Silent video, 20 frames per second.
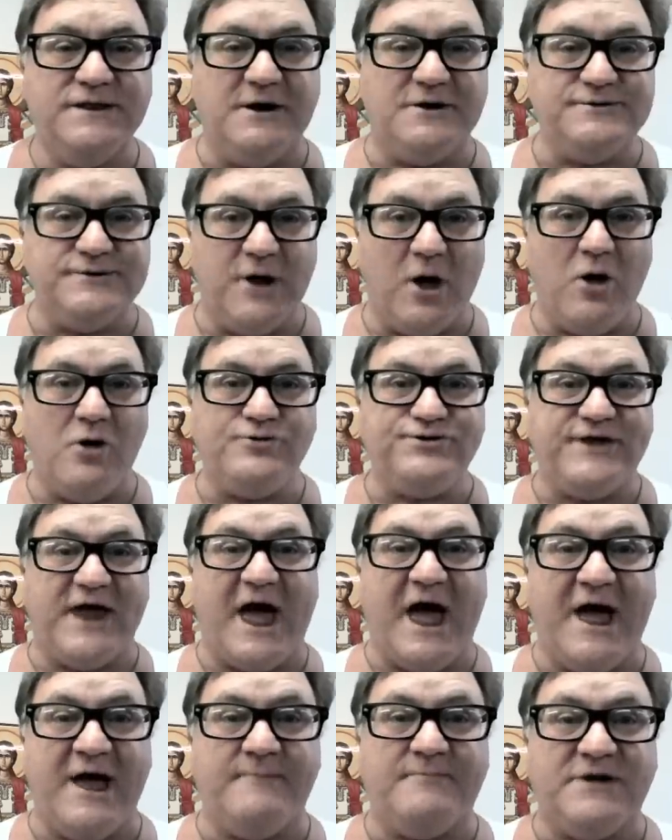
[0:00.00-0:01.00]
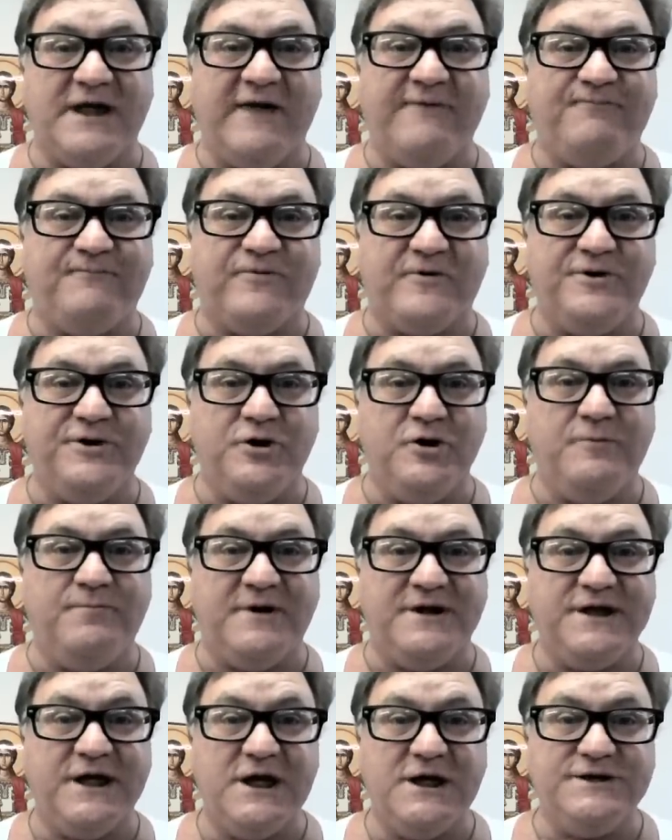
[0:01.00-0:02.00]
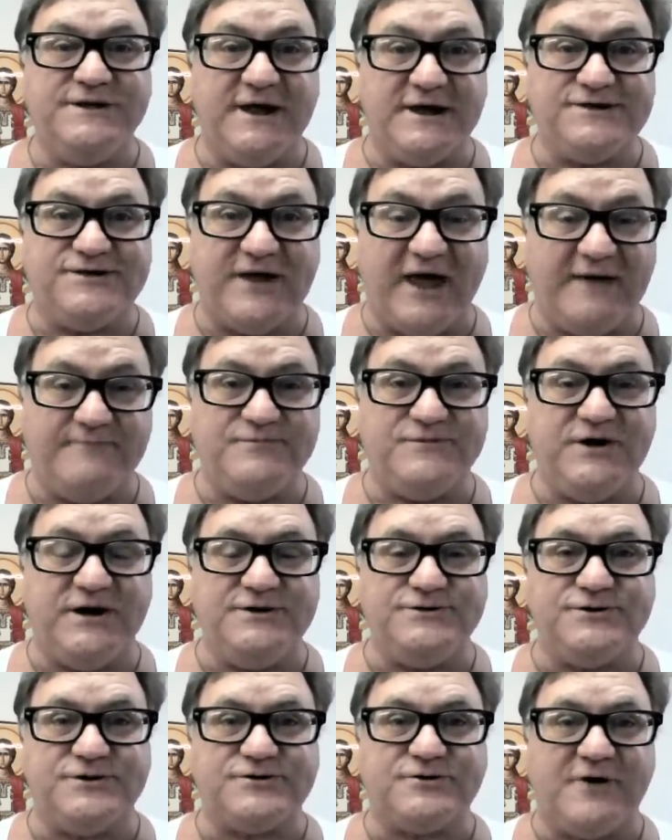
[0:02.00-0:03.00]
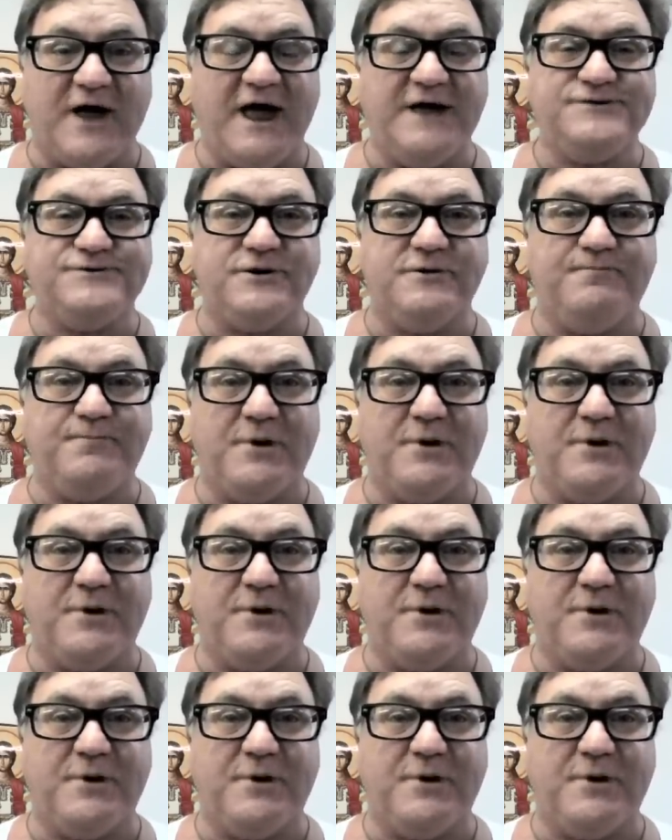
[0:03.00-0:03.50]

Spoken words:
There's no time left for you but to accept Jesus Christ,